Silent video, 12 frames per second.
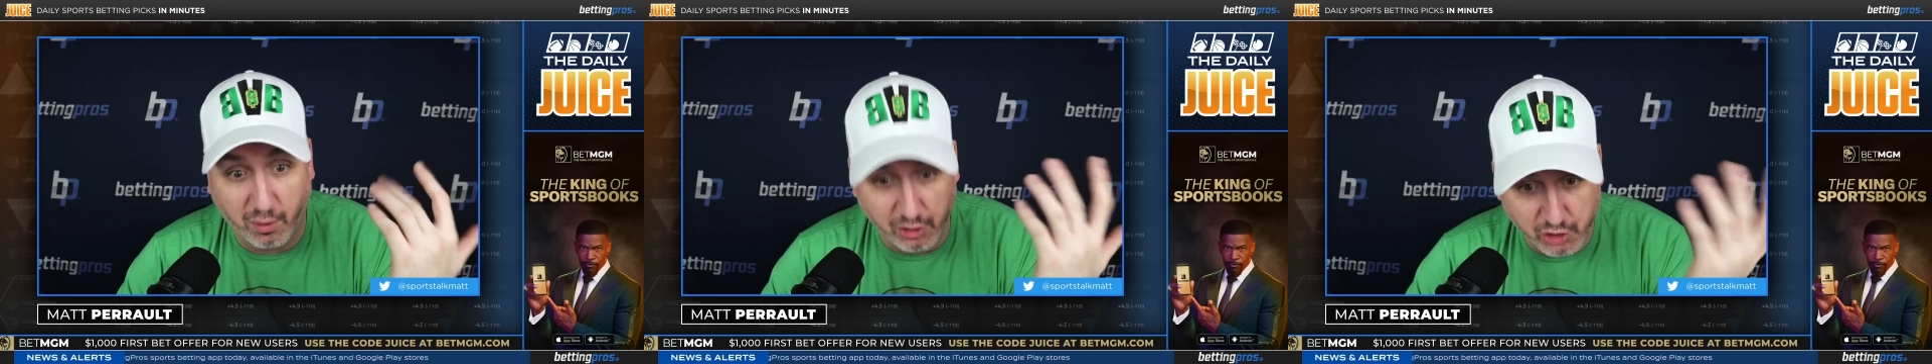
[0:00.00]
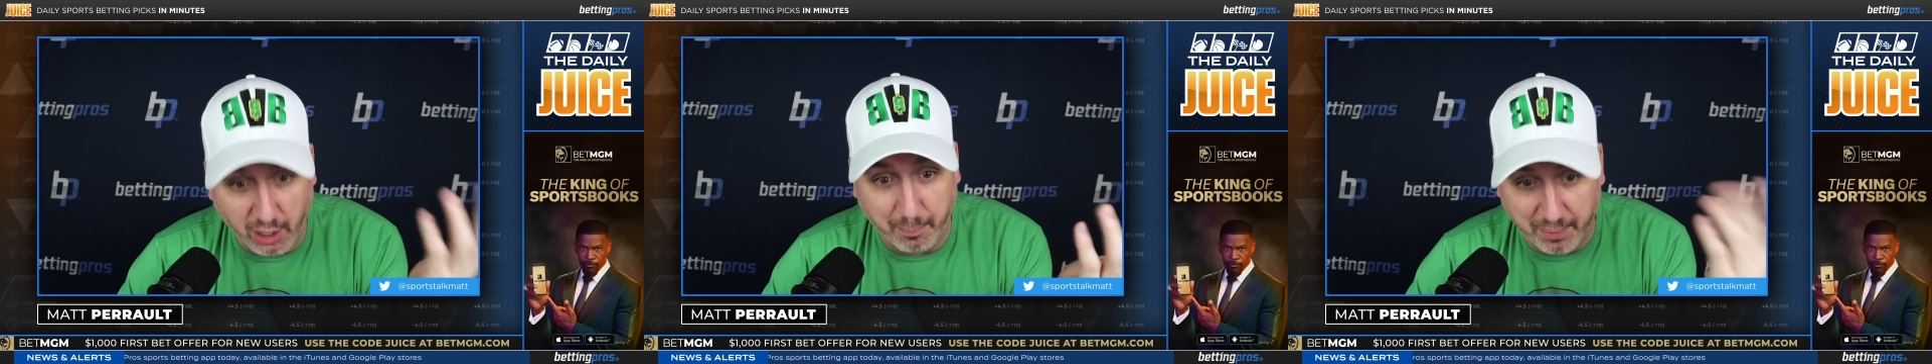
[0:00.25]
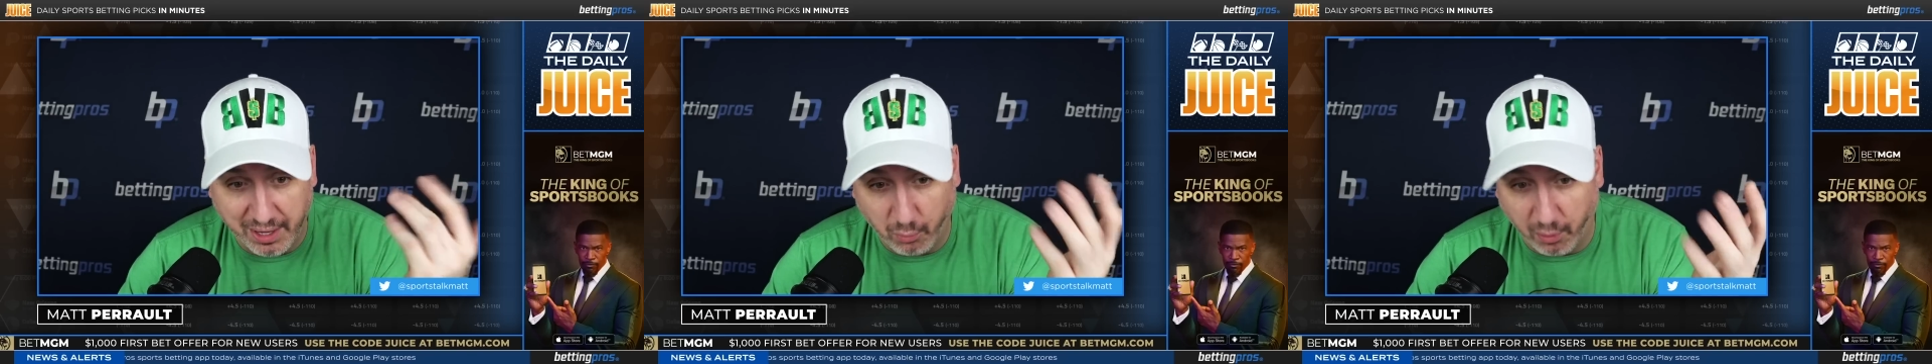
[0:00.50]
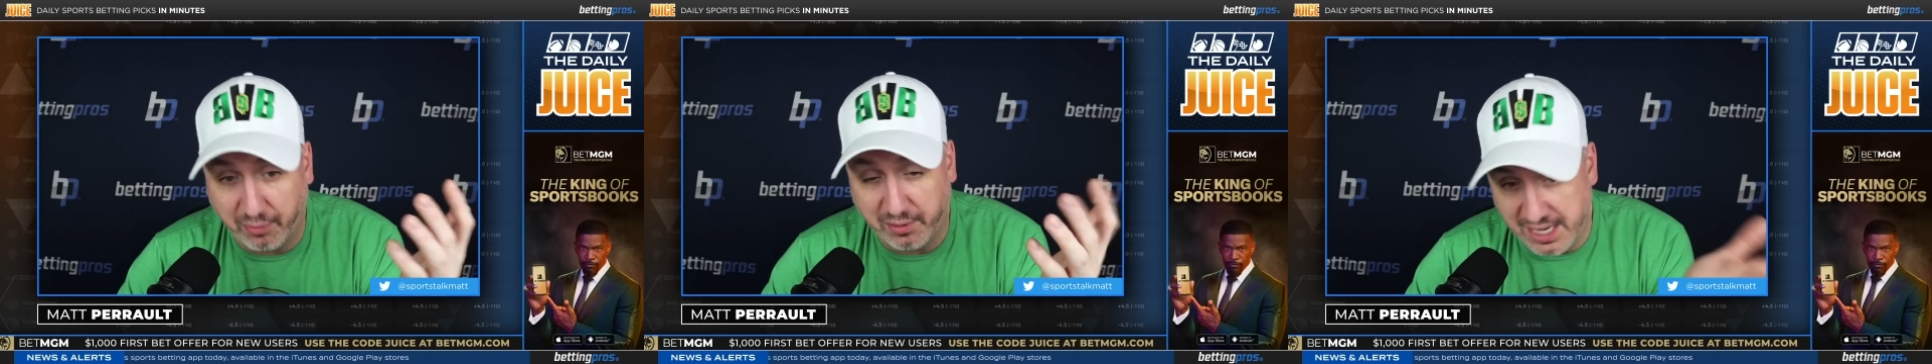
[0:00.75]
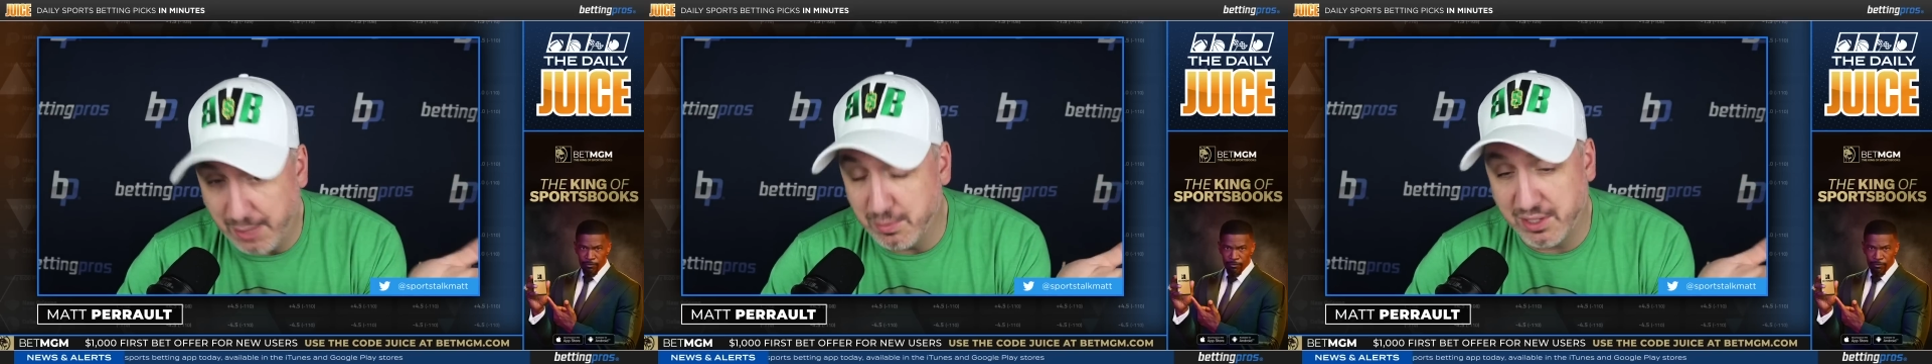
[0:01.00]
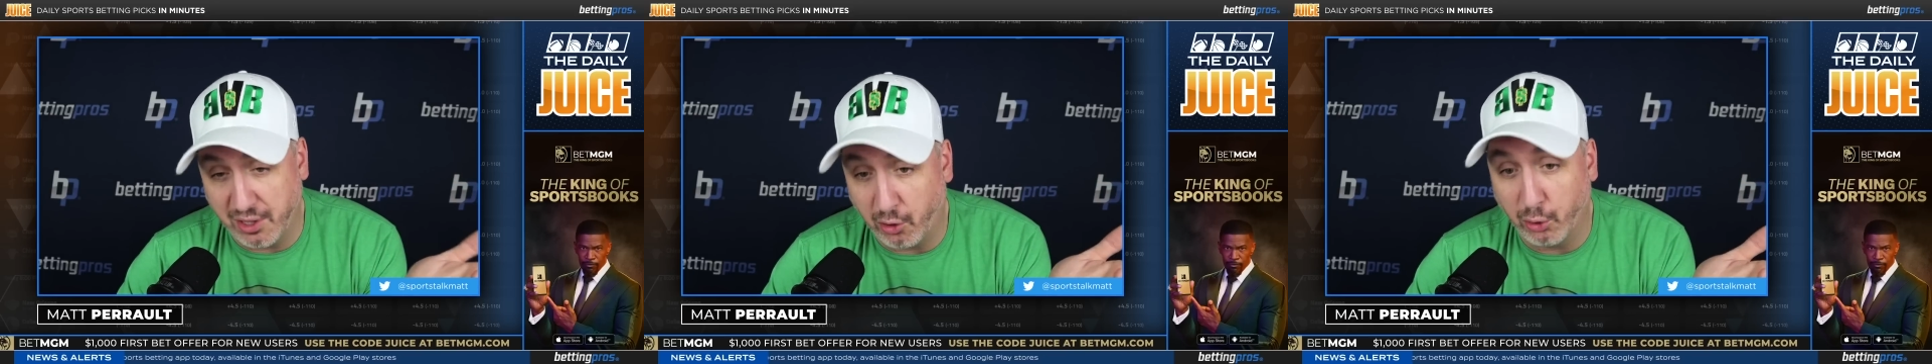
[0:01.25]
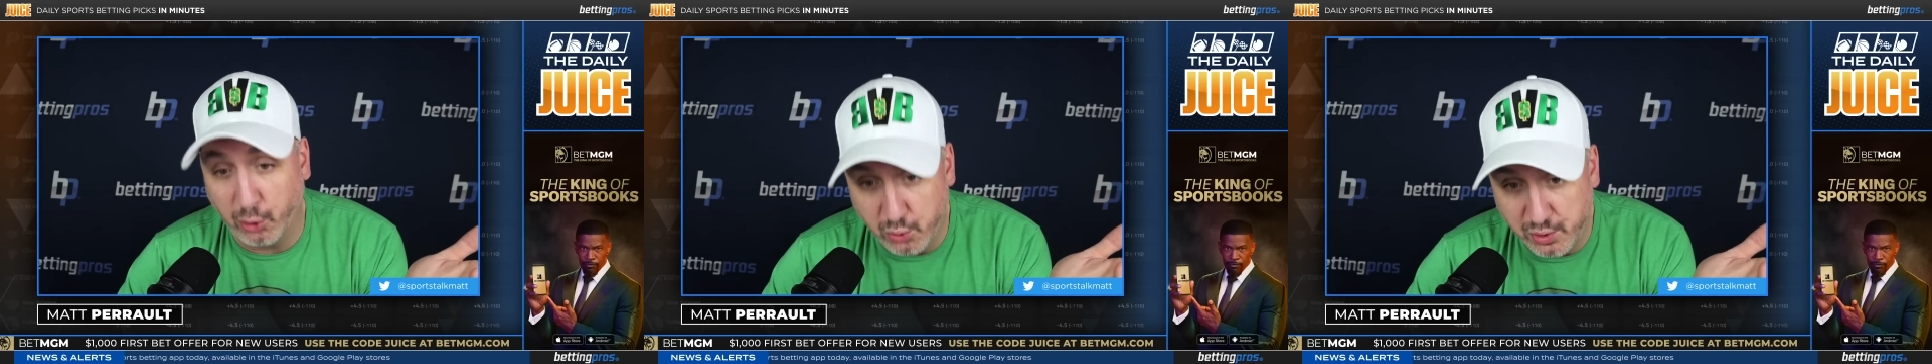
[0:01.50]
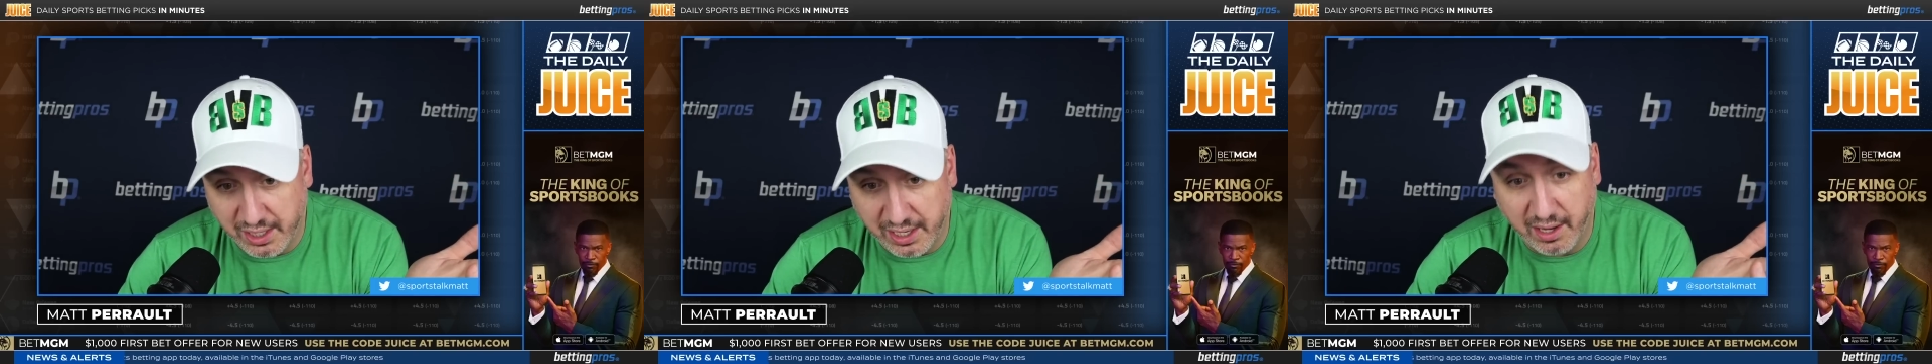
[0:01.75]
you want to jump in with teams that are
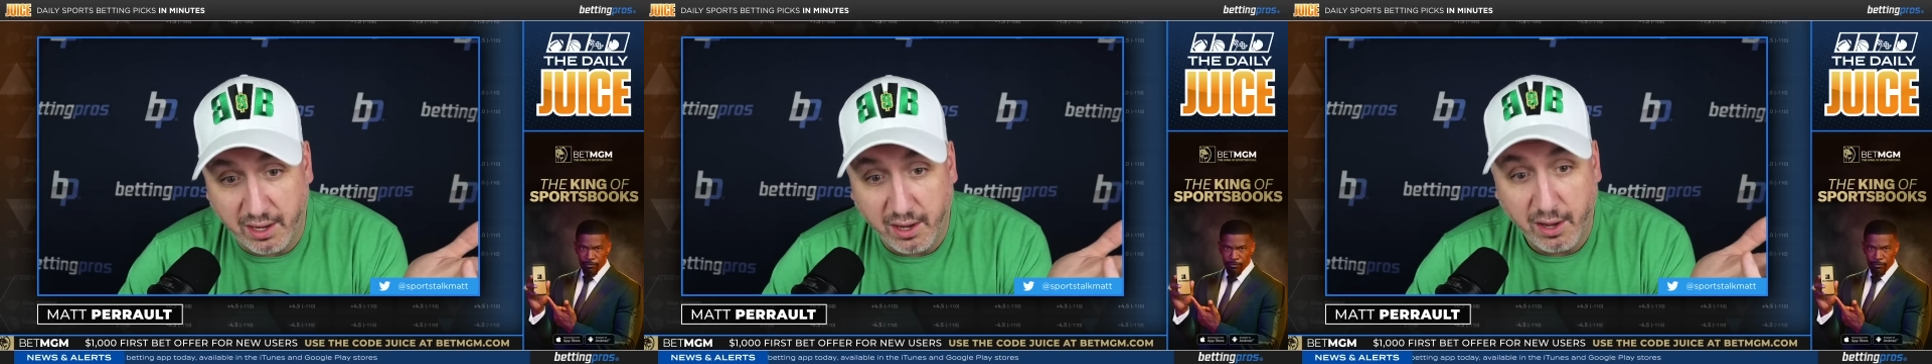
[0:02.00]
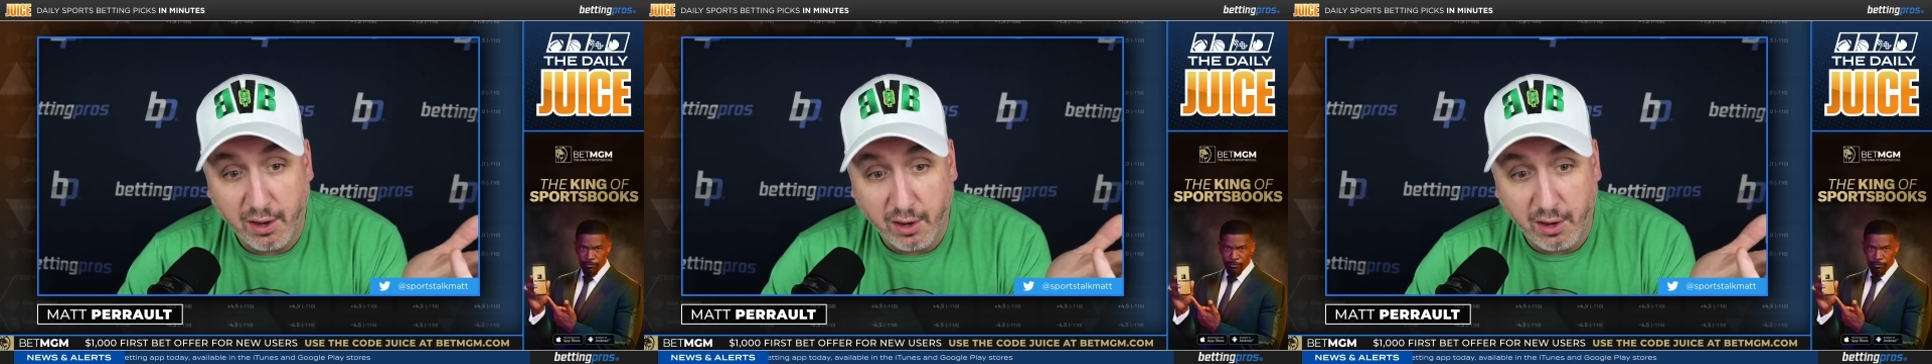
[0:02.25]
losing,